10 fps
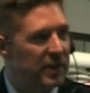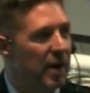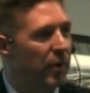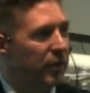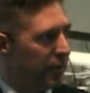that
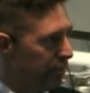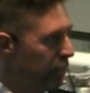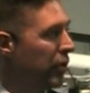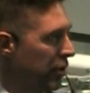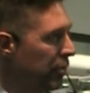
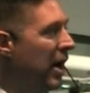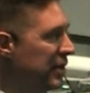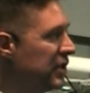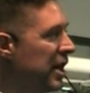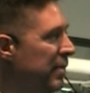with your
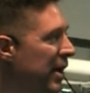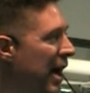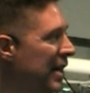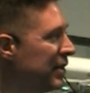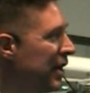process
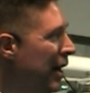APIs